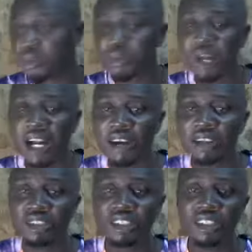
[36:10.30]

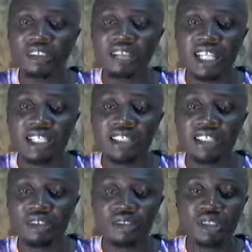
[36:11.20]
I
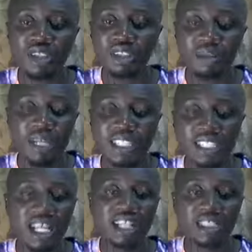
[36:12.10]
think
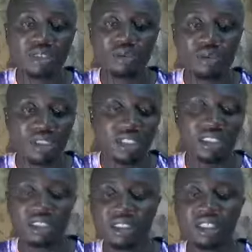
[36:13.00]
automatically it will
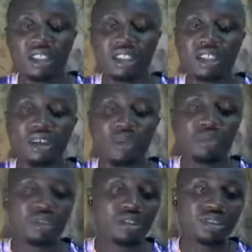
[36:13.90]
still
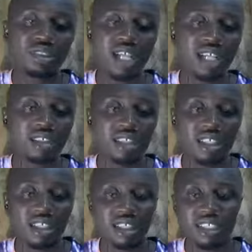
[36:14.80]
upload, and
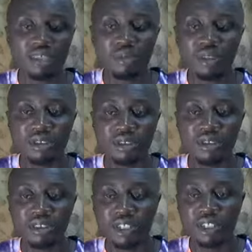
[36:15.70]

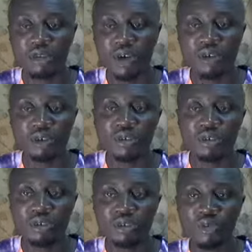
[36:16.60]
anyone who
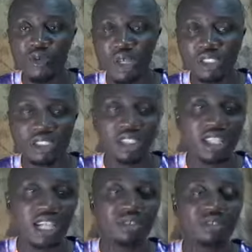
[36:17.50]
couldn't watch
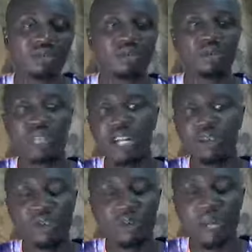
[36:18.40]
the last stream
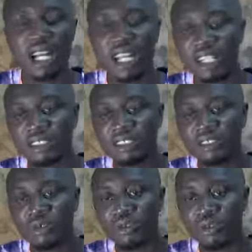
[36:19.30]
can go back
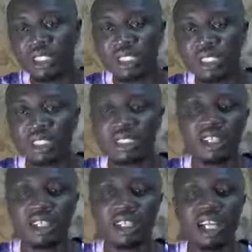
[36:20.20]
and watch it
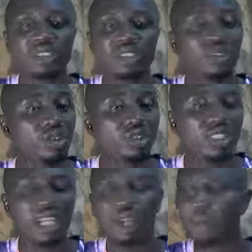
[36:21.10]
at his
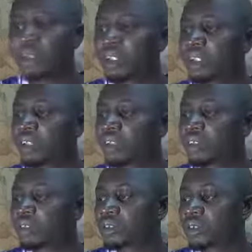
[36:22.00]
own time.
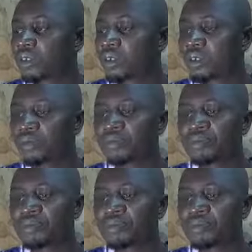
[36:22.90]
So